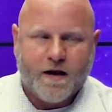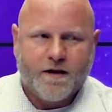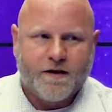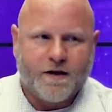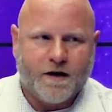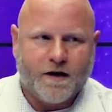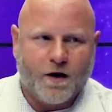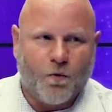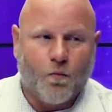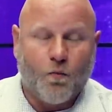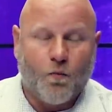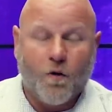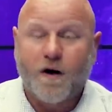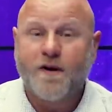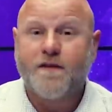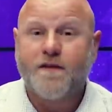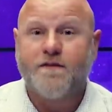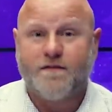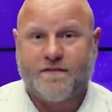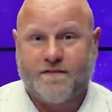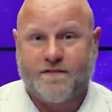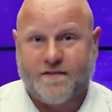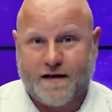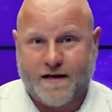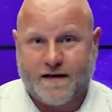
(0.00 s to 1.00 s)
You know, one of
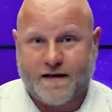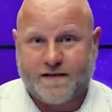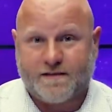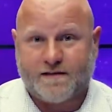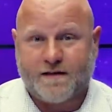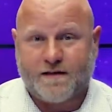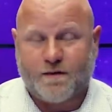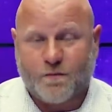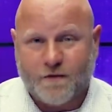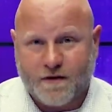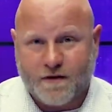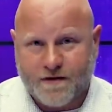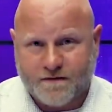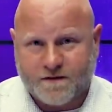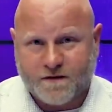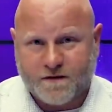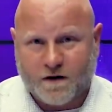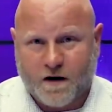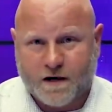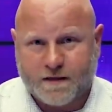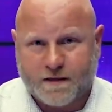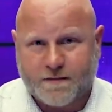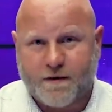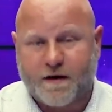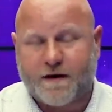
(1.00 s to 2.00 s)
the things that we have
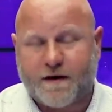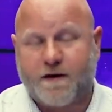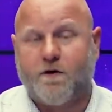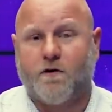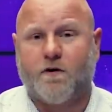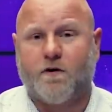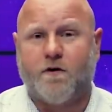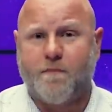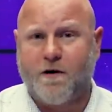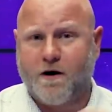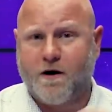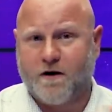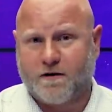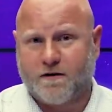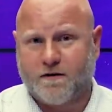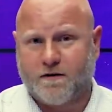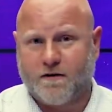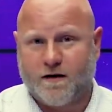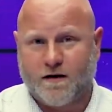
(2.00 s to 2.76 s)
talked about here on America,